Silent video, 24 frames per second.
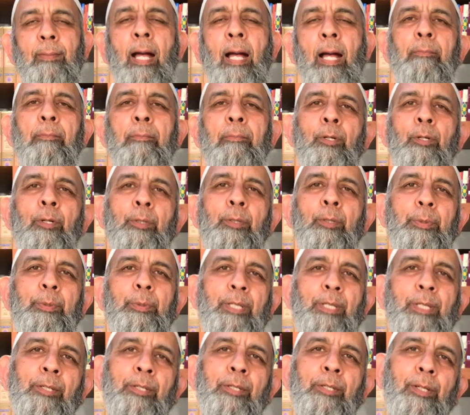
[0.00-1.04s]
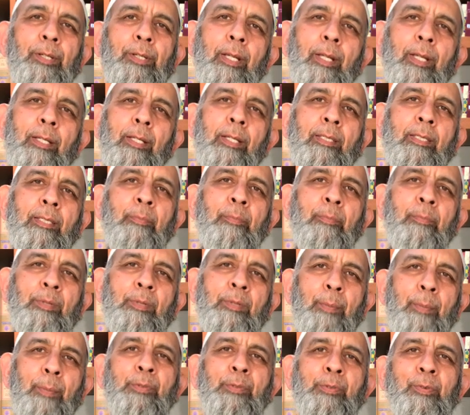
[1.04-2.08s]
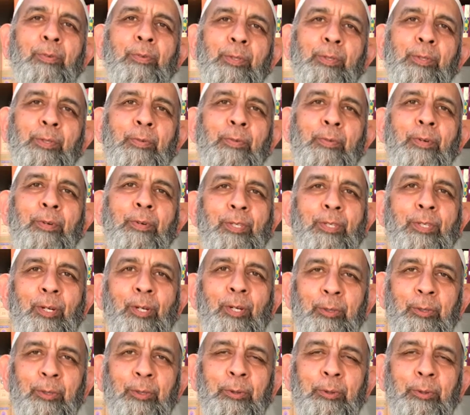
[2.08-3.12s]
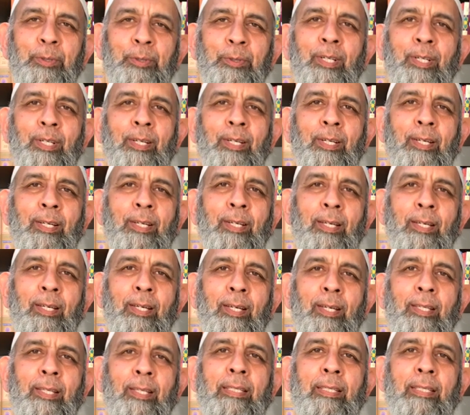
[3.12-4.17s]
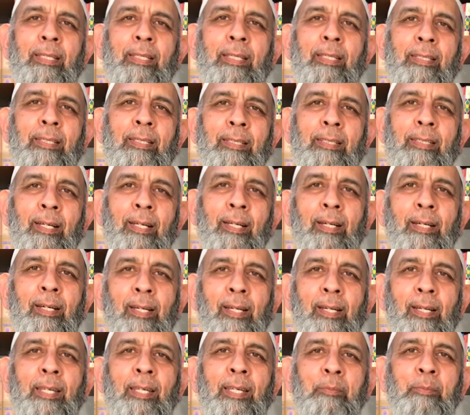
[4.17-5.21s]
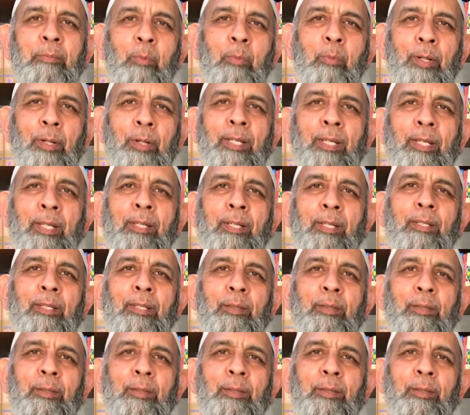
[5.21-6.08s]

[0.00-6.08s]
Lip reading: I'm going to present today some tips for you for Sahoor, the early morning